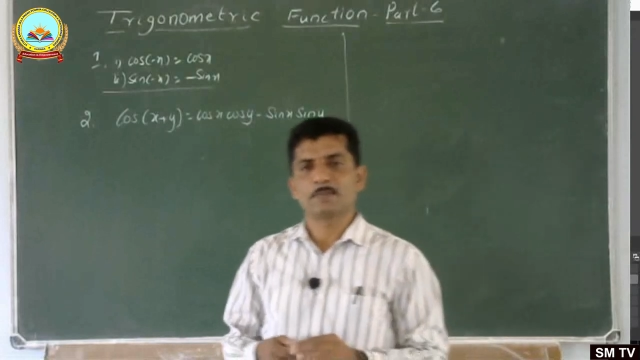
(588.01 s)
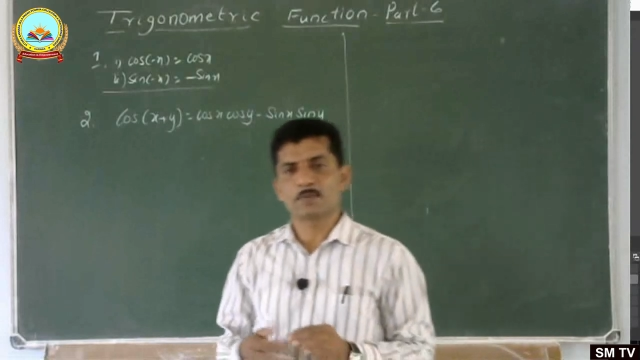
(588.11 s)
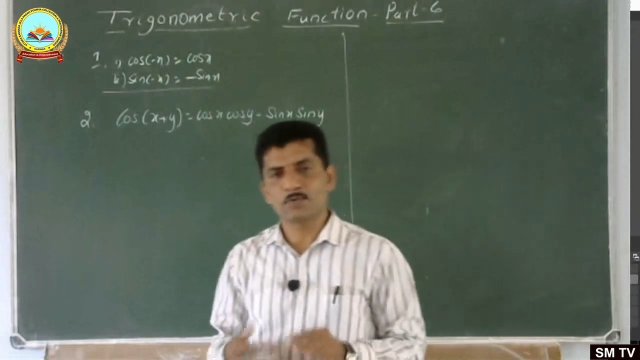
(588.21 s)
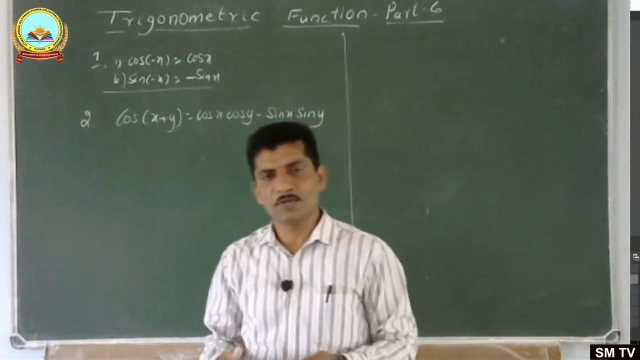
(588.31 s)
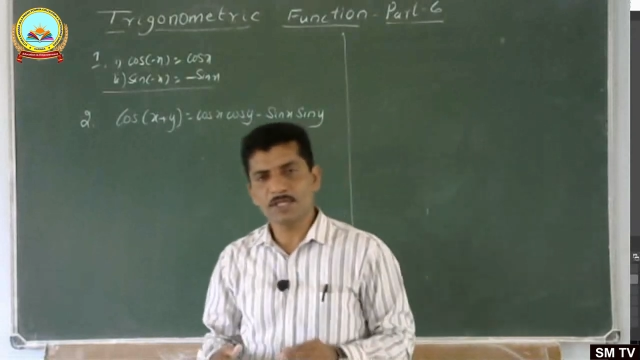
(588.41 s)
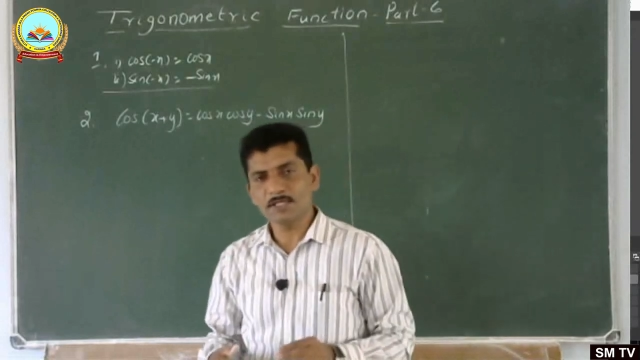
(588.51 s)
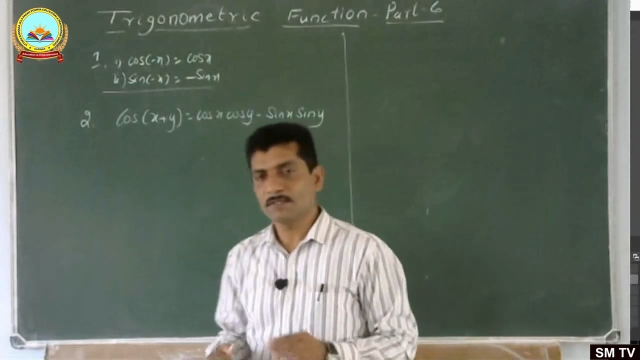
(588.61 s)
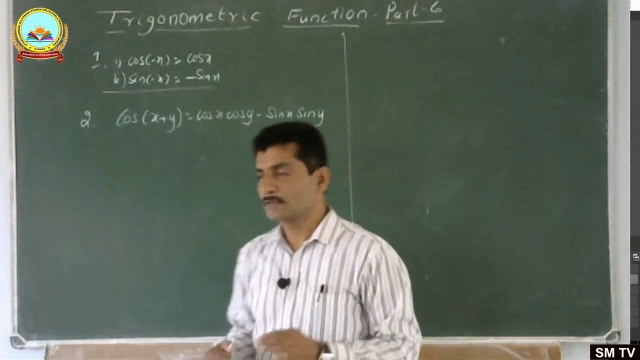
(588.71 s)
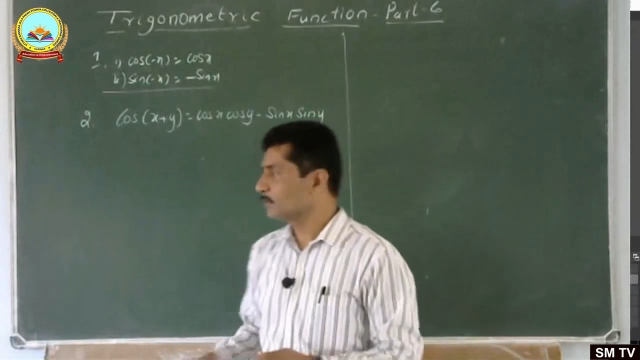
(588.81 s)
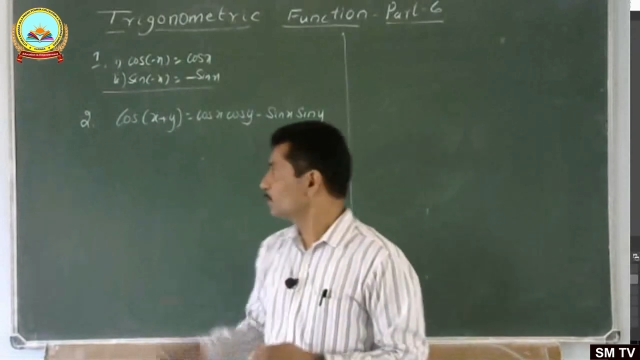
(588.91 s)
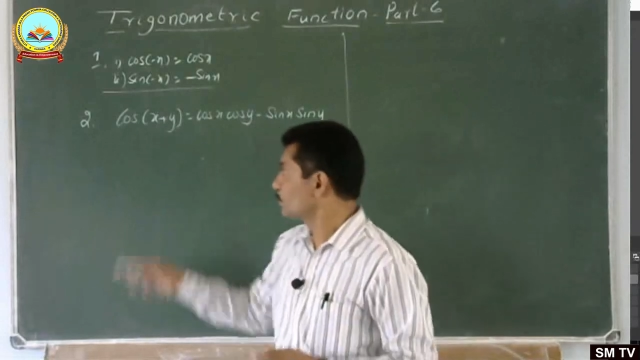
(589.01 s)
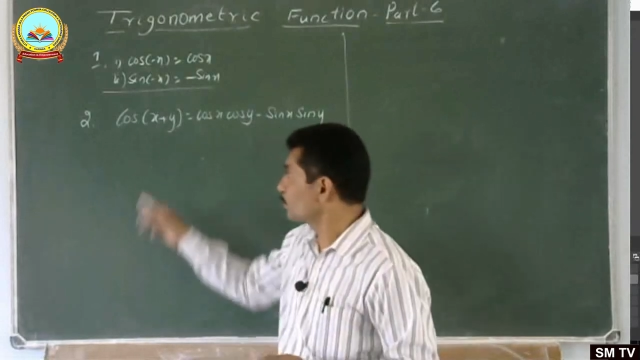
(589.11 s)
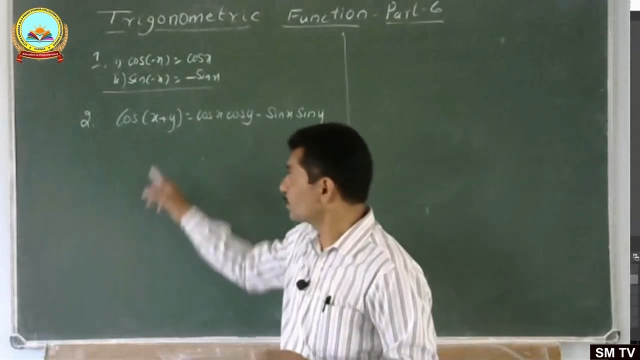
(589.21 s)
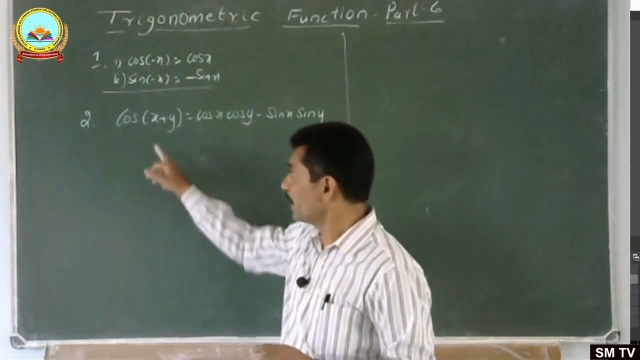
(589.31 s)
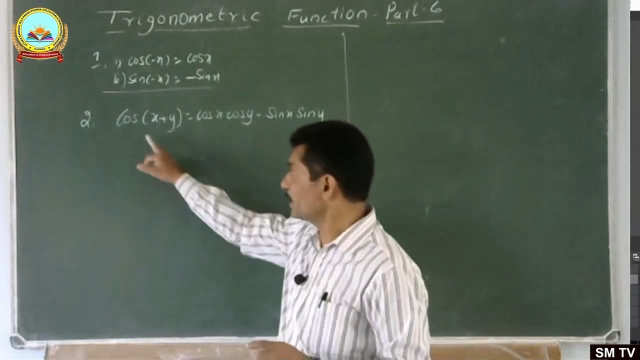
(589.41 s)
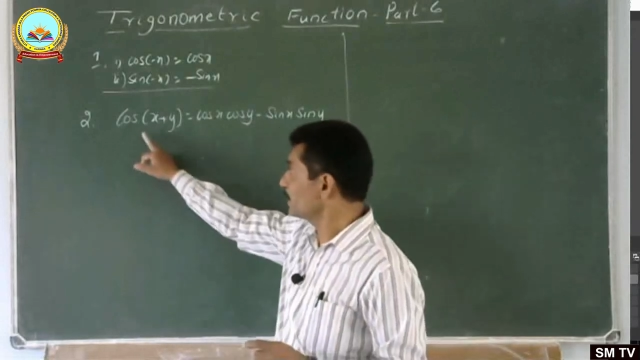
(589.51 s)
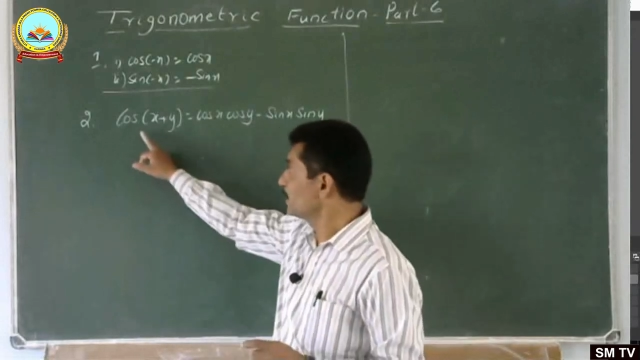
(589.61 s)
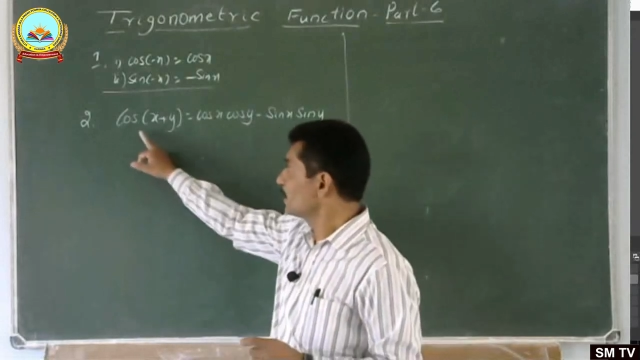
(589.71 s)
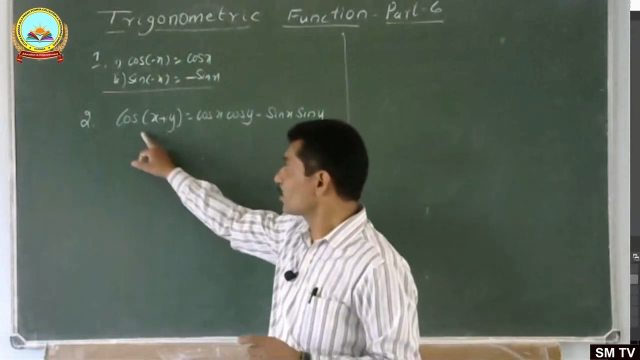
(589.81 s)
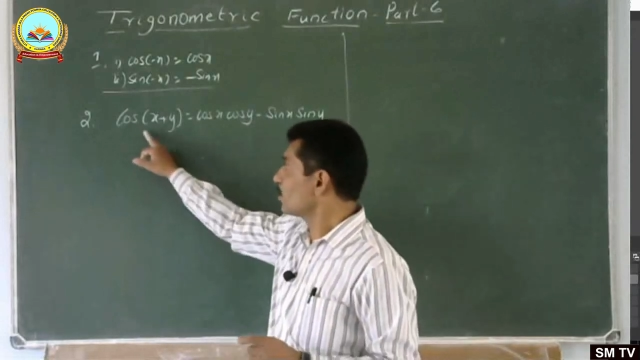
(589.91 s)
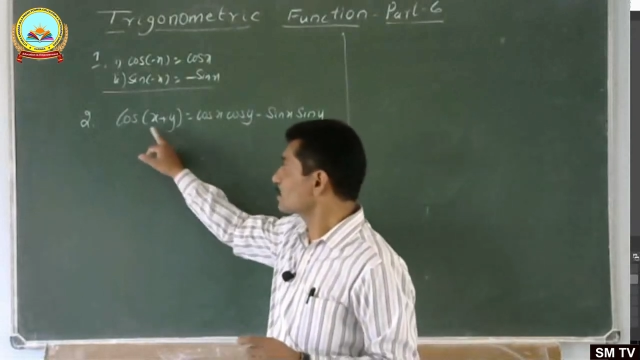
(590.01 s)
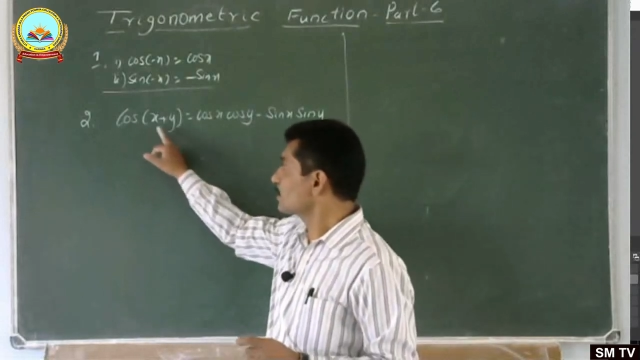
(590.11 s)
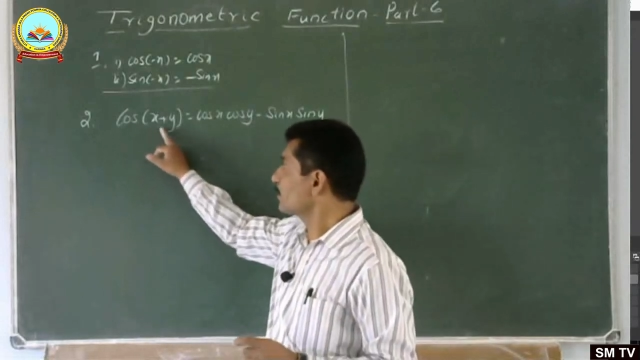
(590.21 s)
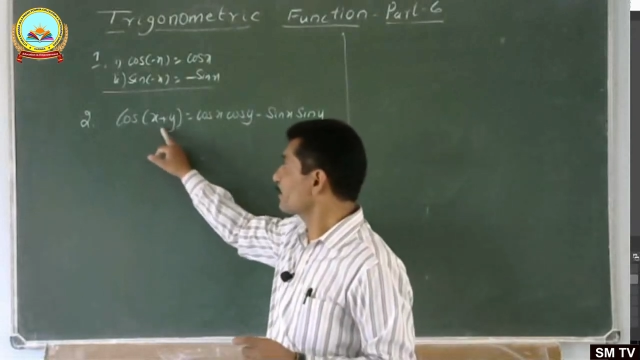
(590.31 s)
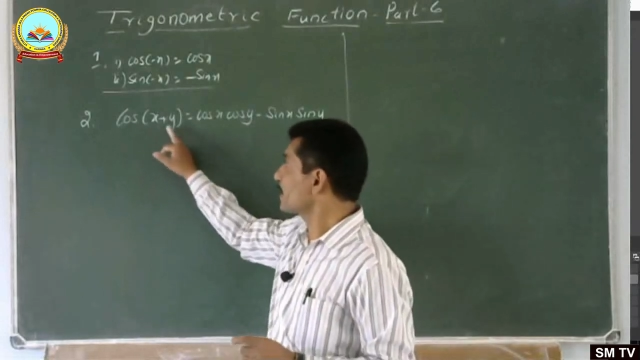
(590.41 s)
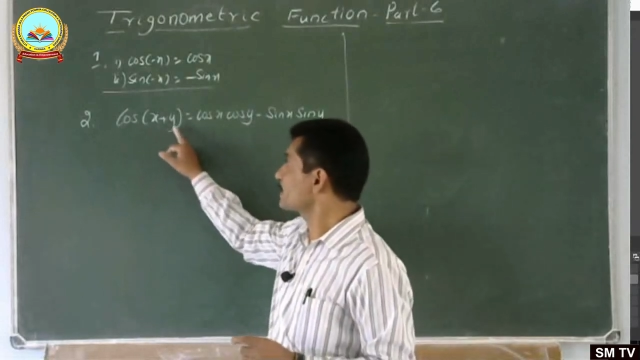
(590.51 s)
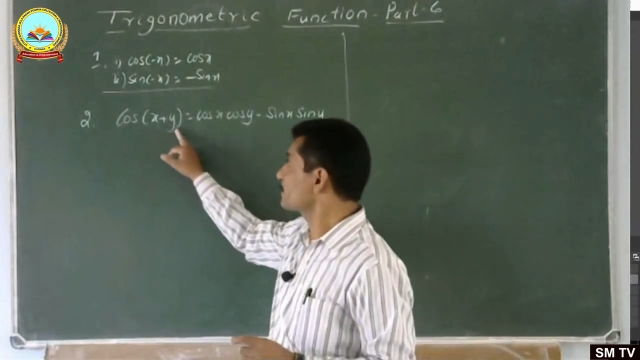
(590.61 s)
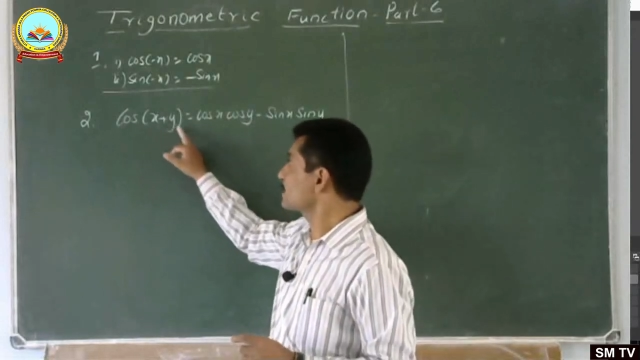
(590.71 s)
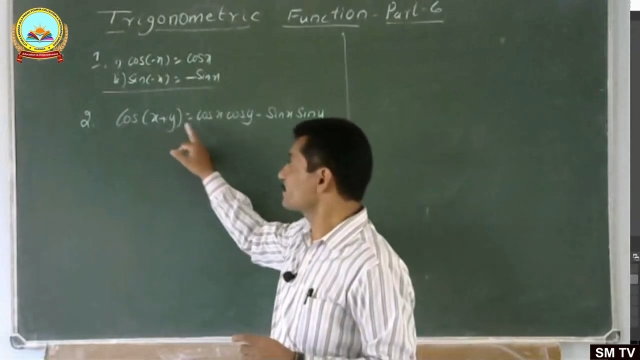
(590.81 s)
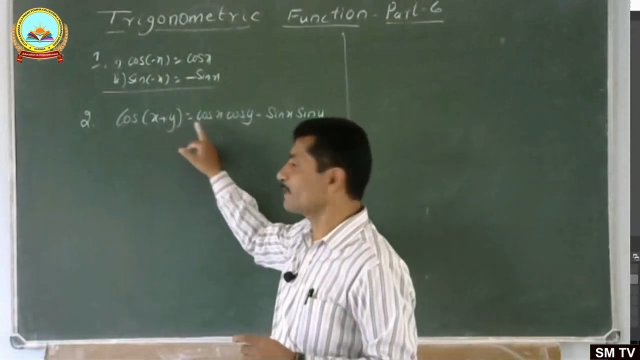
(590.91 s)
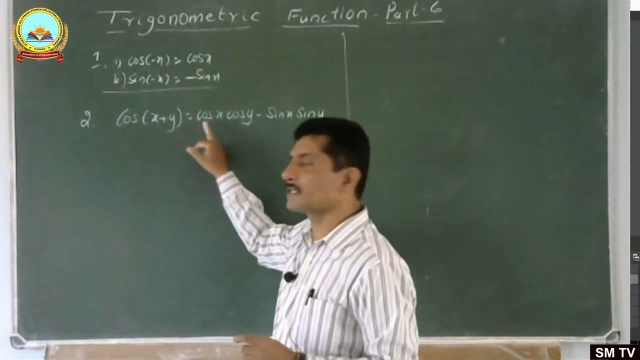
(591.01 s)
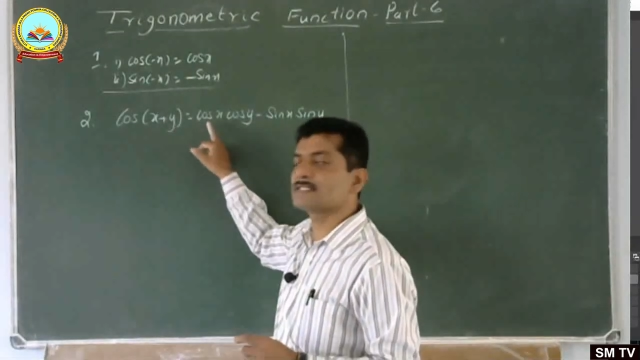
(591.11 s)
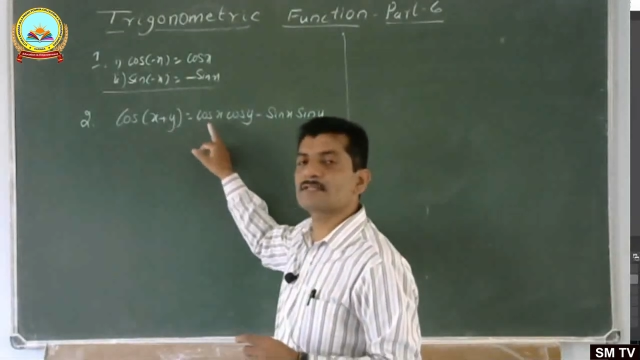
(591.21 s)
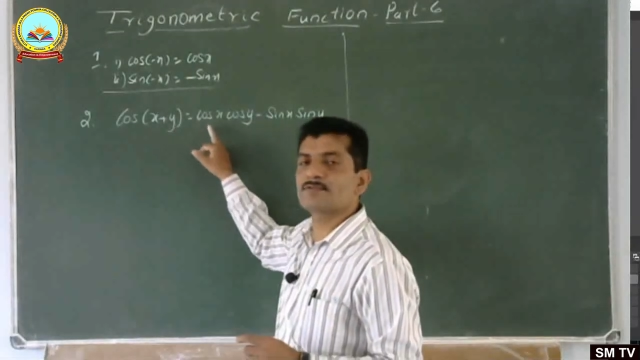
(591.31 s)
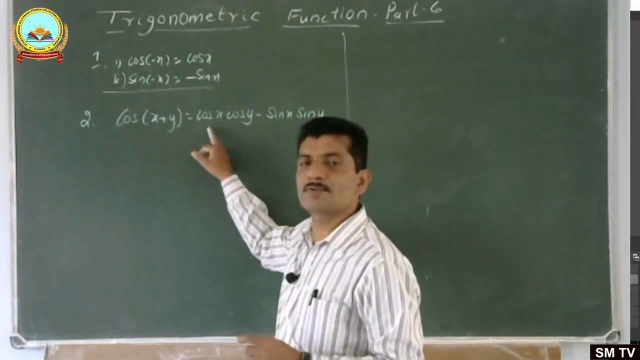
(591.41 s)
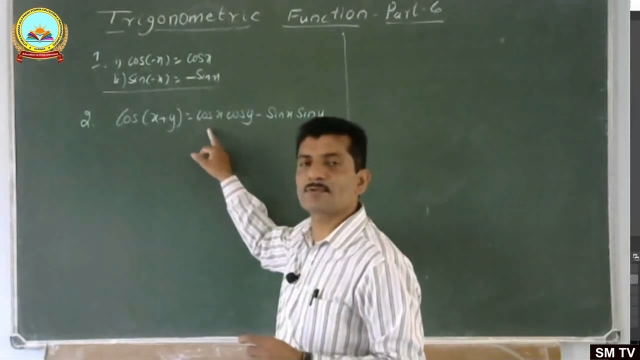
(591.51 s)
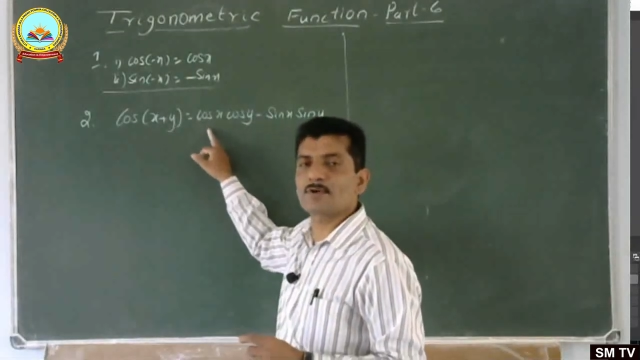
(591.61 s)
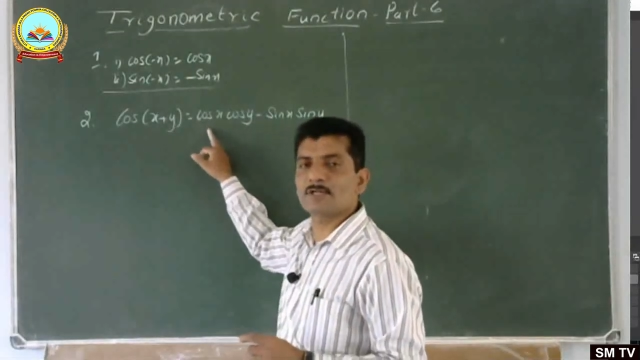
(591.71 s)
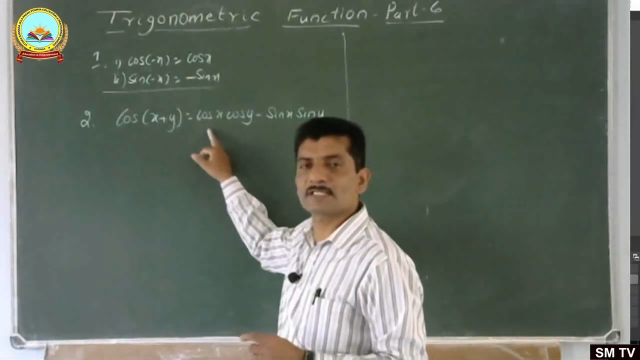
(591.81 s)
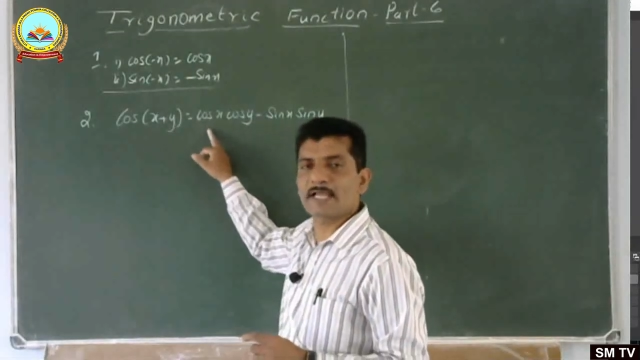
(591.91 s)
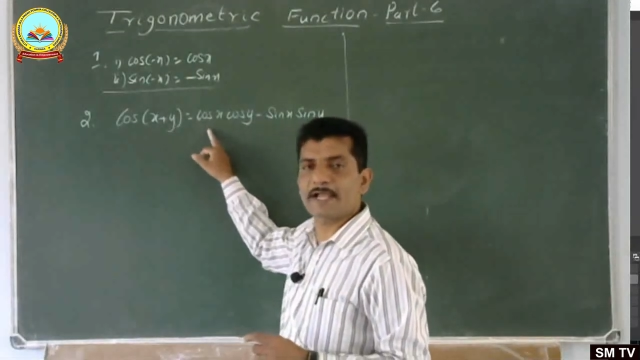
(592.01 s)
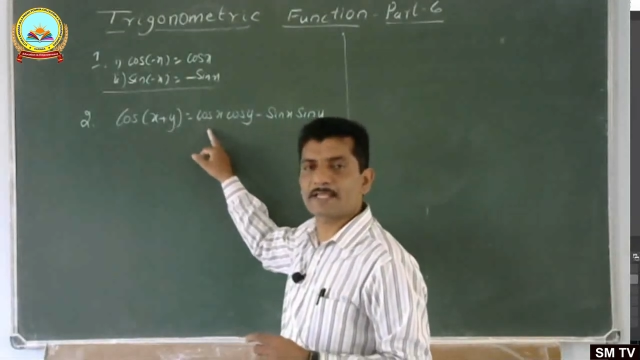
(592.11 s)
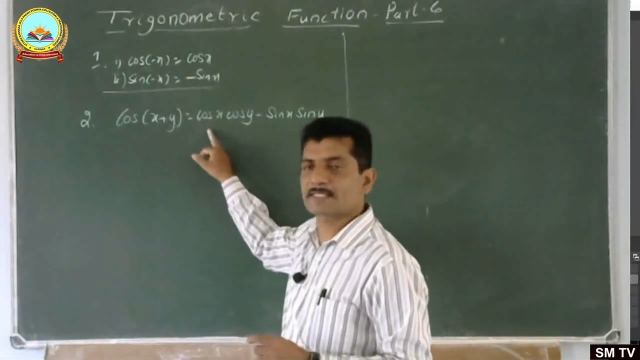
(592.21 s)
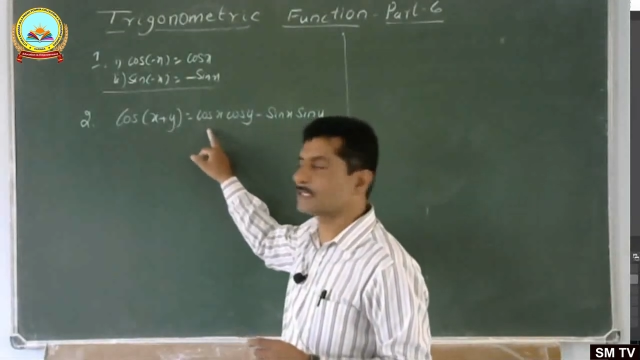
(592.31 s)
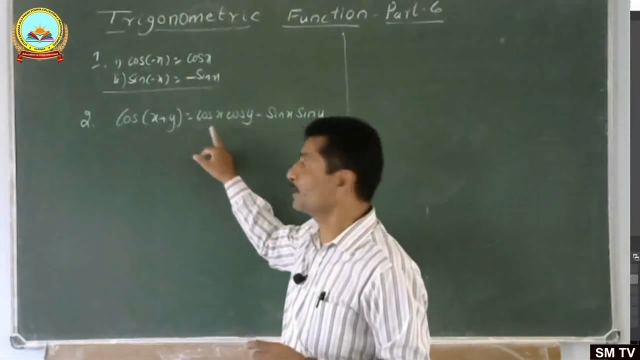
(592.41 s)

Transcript: Prove that cos of x plus y is equal to cos x